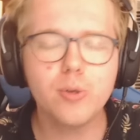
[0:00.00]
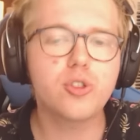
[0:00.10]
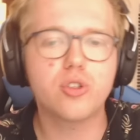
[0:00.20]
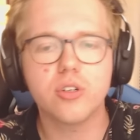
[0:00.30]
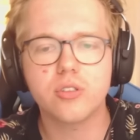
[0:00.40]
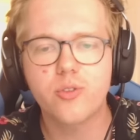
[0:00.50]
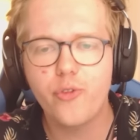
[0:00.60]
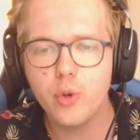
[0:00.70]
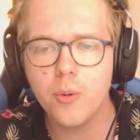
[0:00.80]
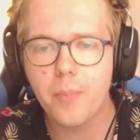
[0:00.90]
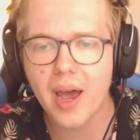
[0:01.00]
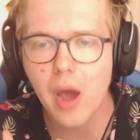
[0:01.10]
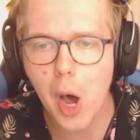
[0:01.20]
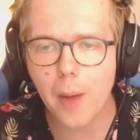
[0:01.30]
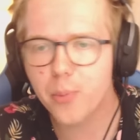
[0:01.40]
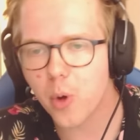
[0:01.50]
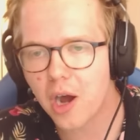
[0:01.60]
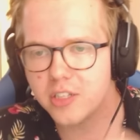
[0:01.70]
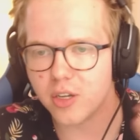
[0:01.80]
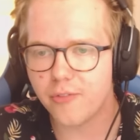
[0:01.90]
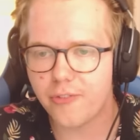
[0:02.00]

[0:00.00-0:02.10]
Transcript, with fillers: Boosters fueled by hop rocks